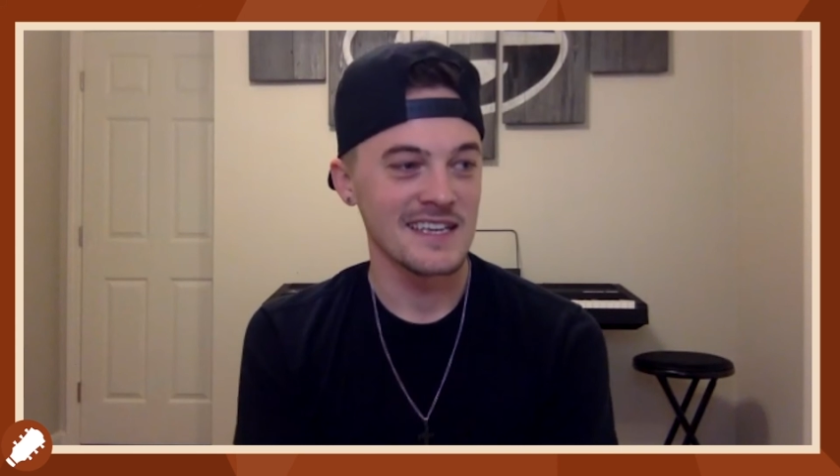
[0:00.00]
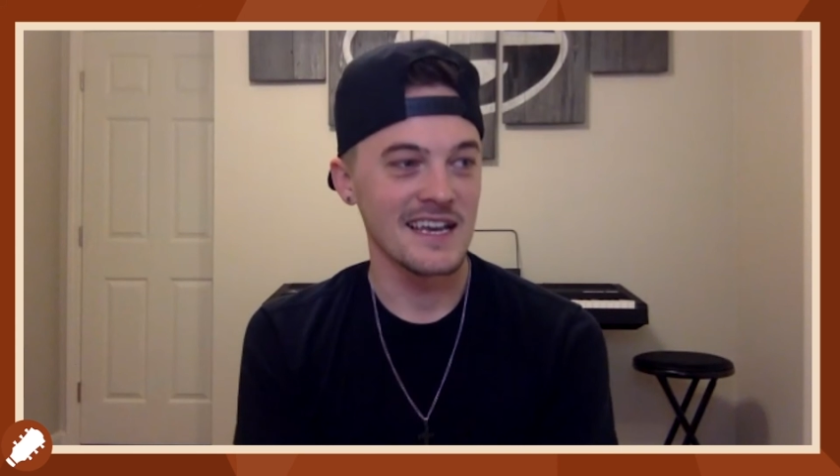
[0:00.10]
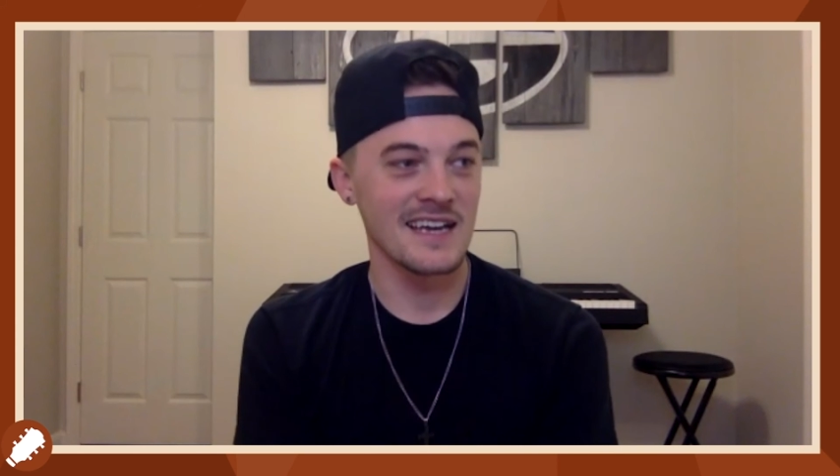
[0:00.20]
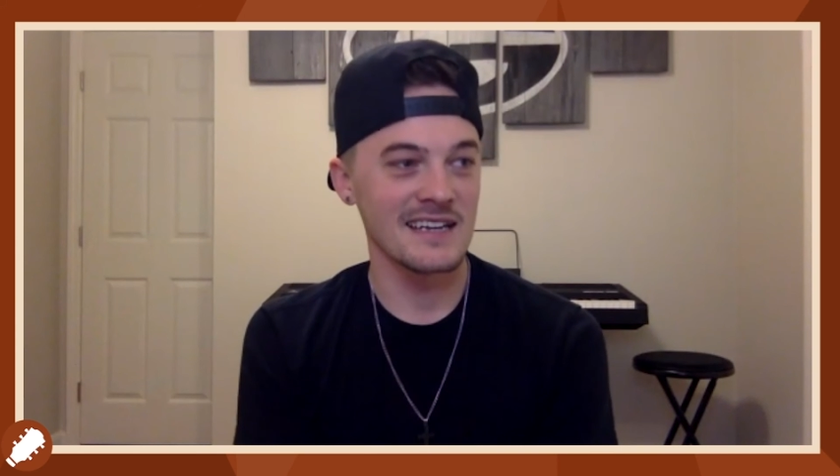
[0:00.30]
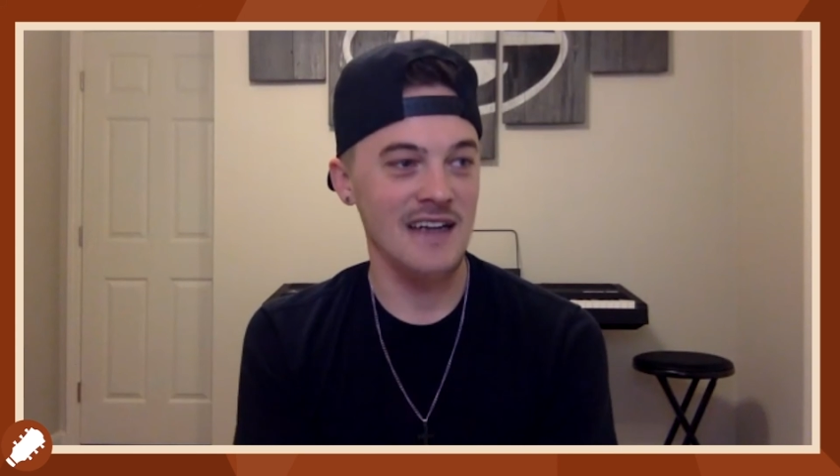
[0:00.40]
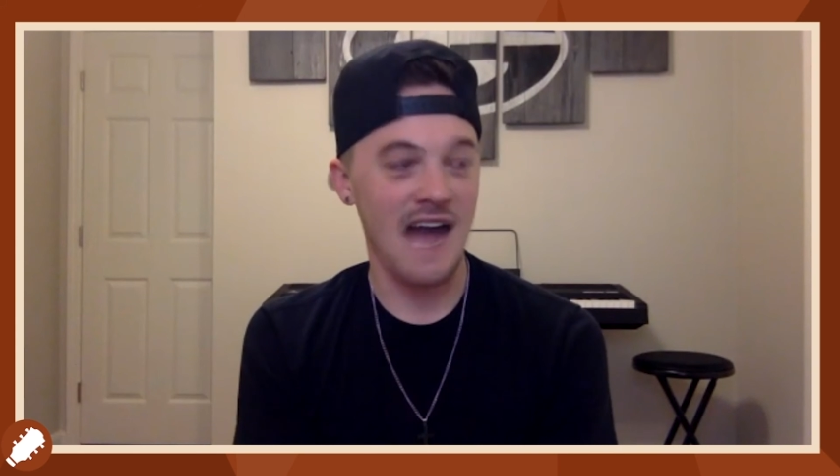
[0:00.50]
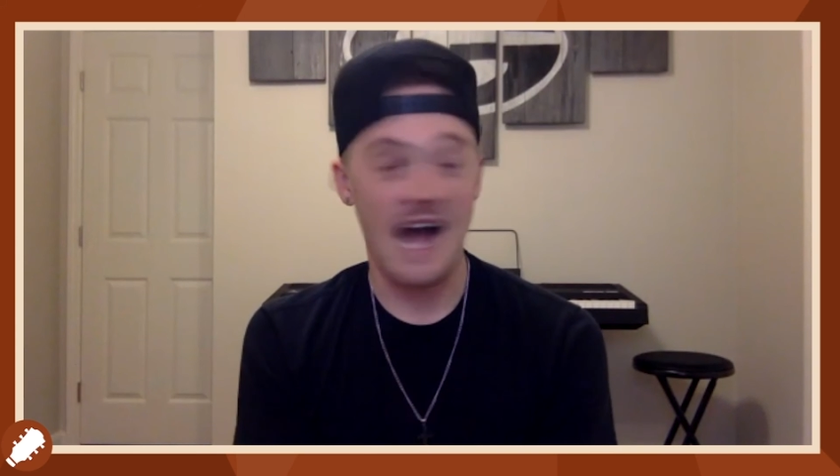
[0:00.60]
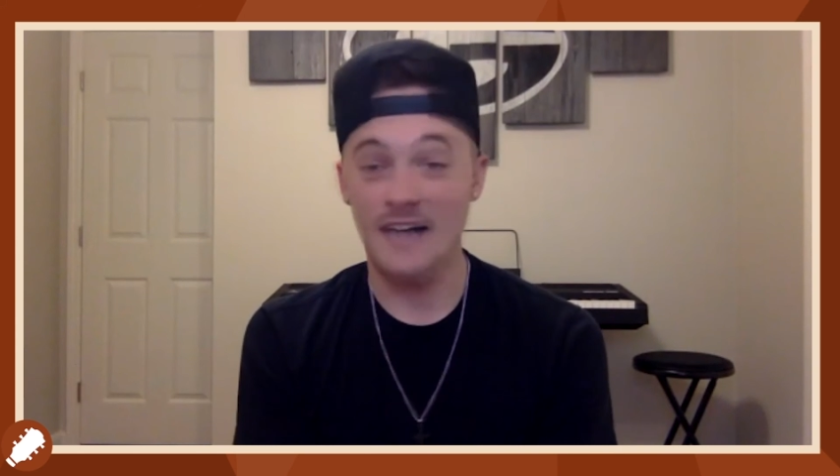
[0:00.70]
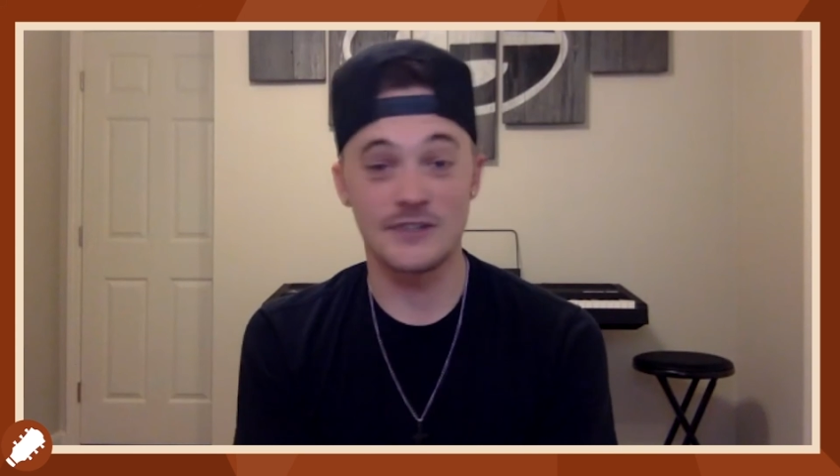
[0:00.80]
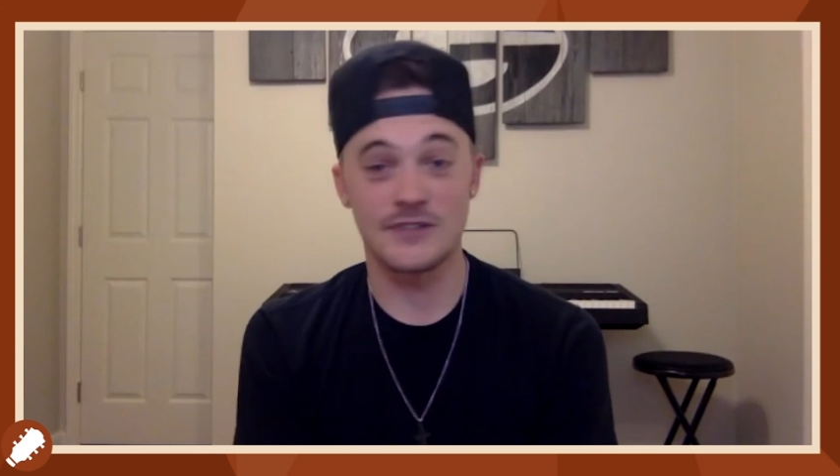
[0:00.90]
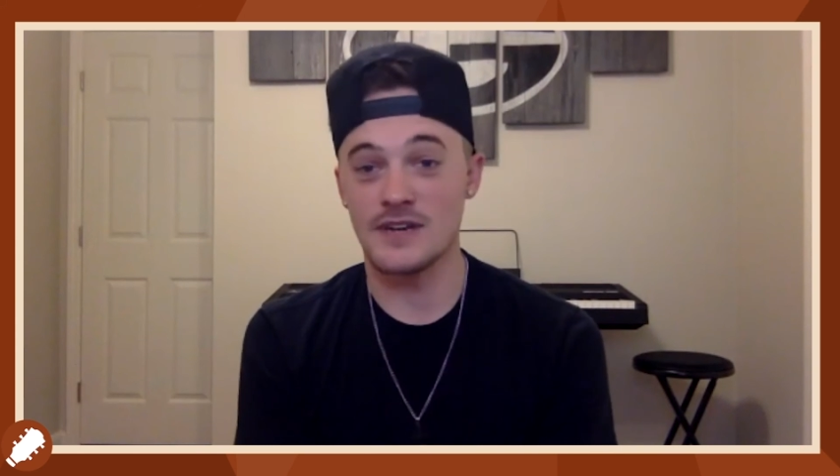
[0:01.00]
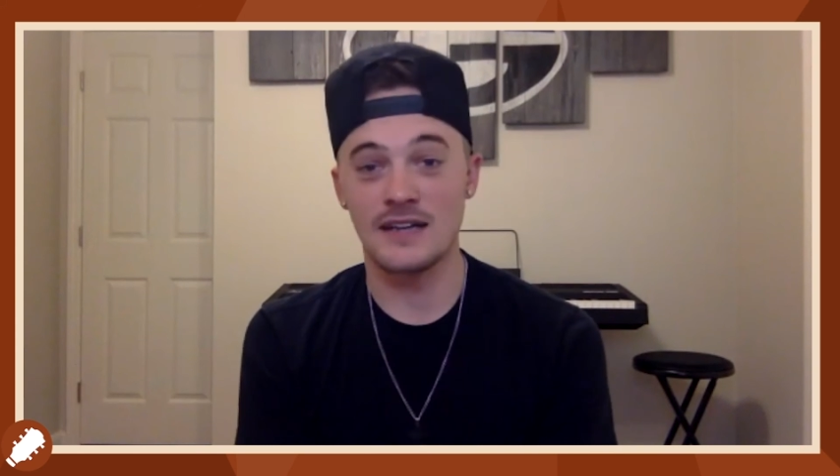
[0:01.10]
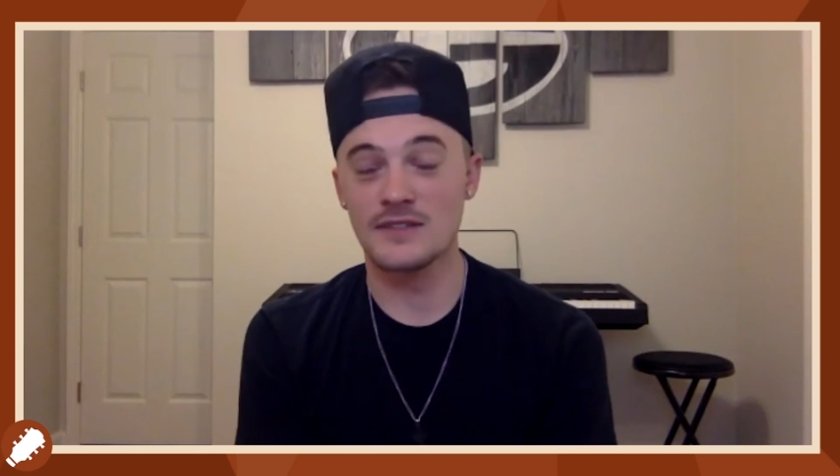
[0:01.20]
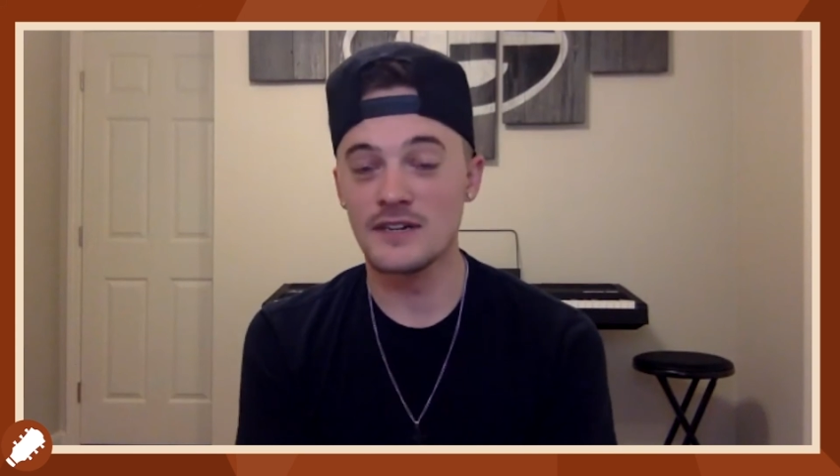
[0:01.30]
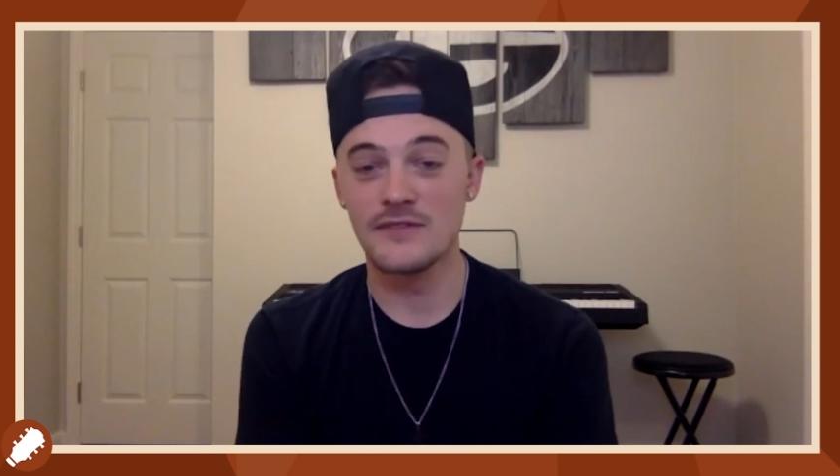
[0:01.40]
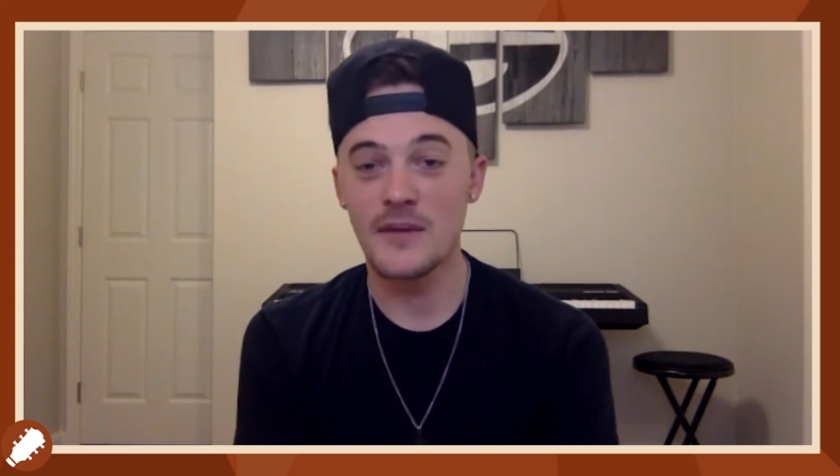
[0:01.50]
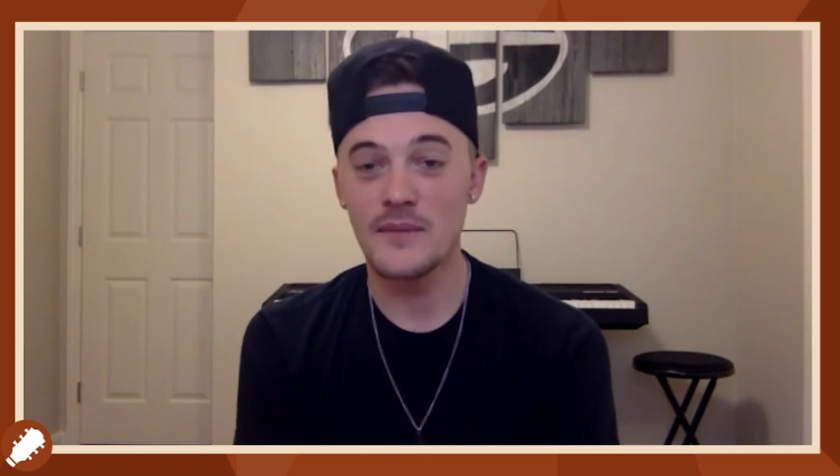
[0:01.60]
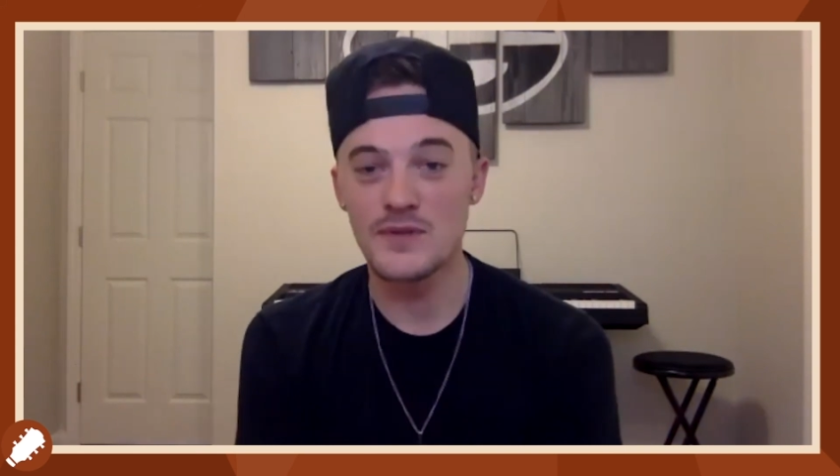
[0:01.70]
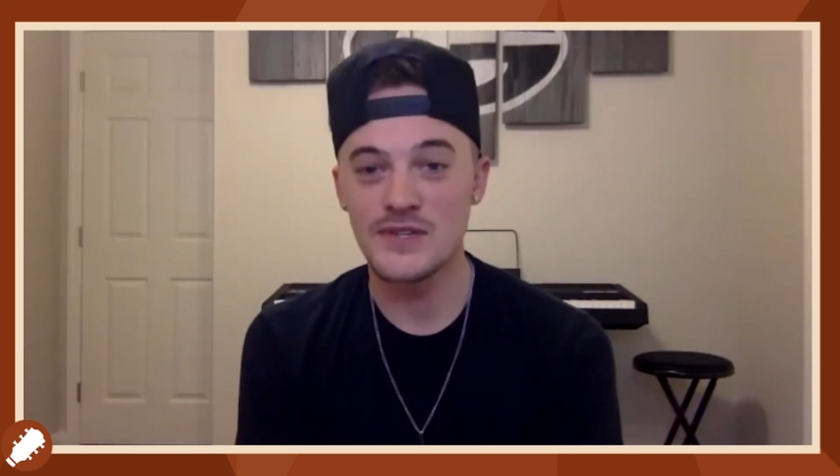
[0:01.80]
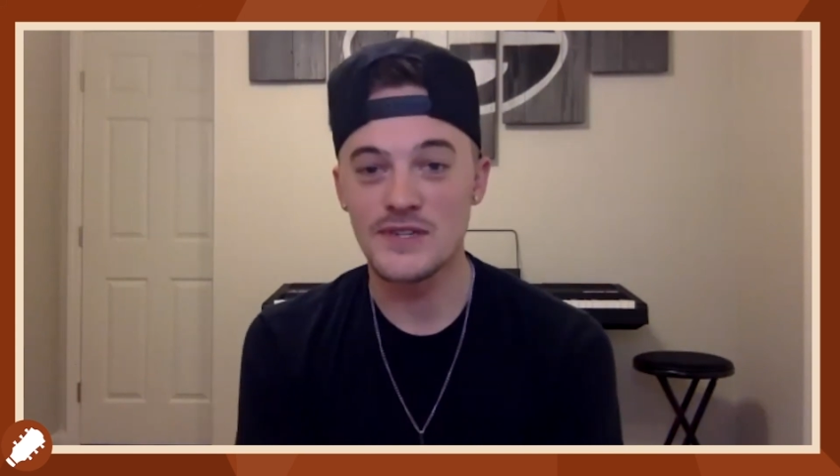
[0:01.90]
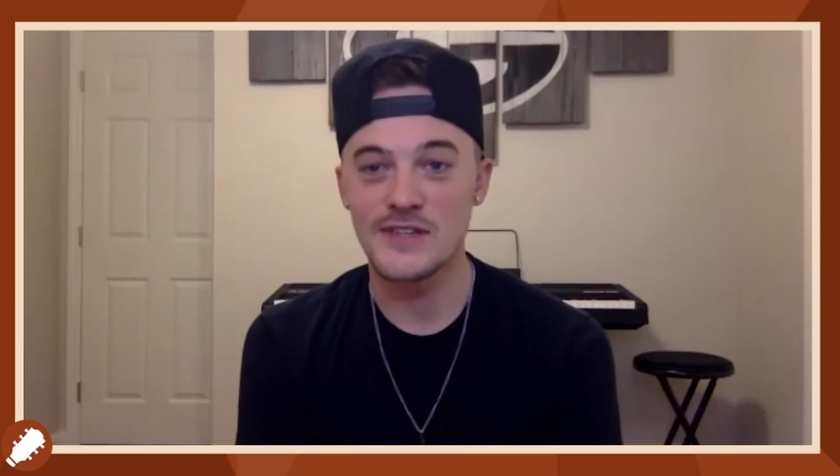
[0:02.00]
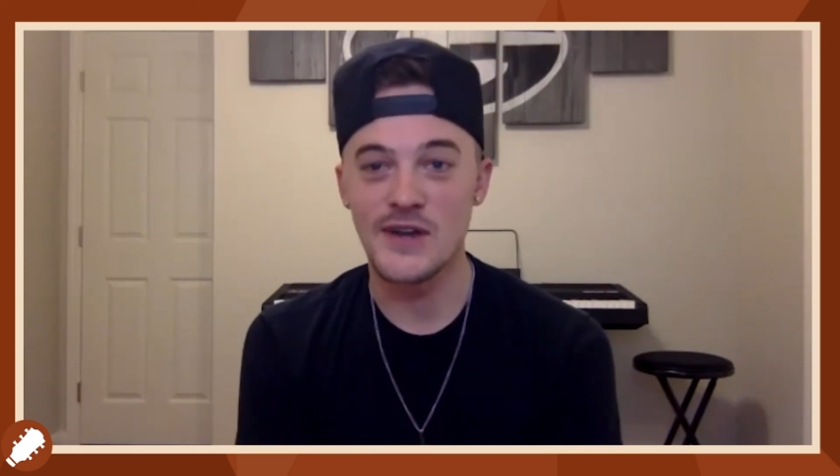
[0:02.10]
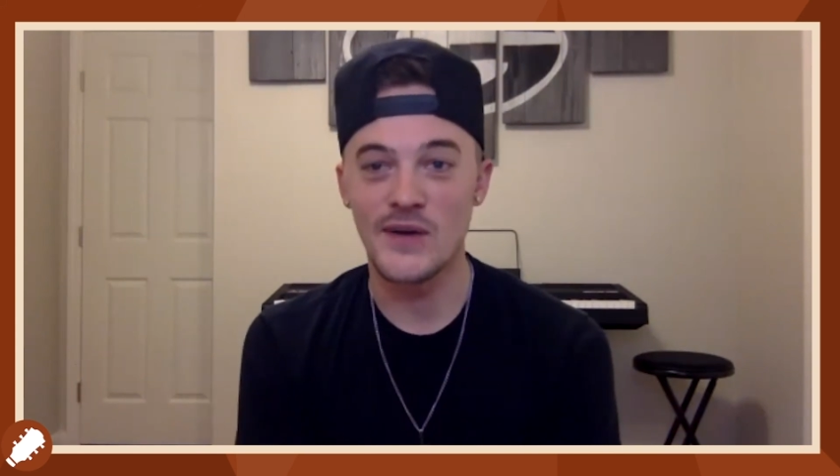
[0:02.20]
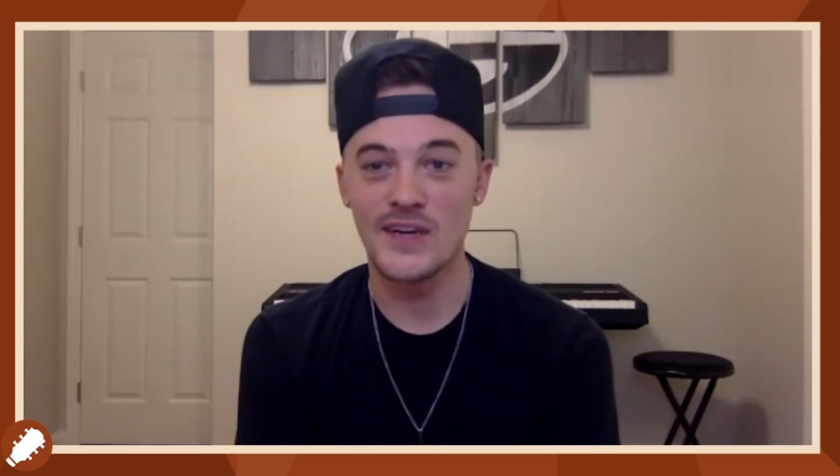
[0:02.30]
and i just i love that music so